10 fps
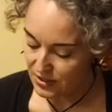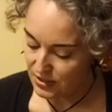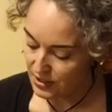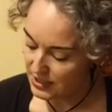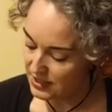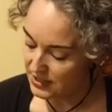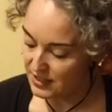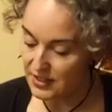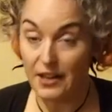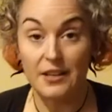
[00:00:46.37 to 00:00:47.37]
So this is
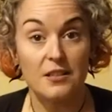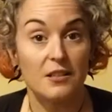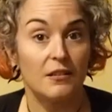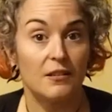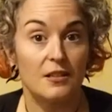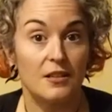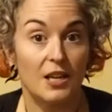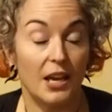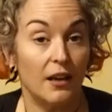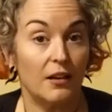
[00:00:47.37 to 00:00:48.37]
designed to
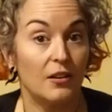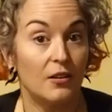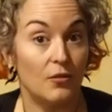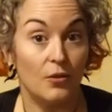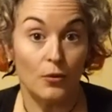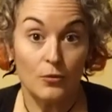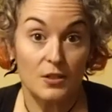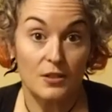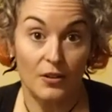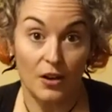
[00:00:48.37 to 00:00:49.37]
take
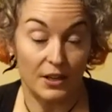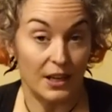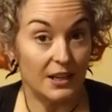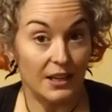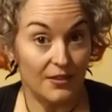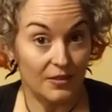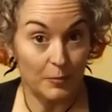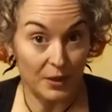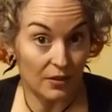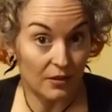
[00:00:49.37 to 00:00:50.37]
notes on any given
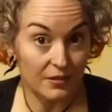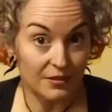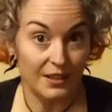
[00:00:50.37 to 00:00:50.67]
beer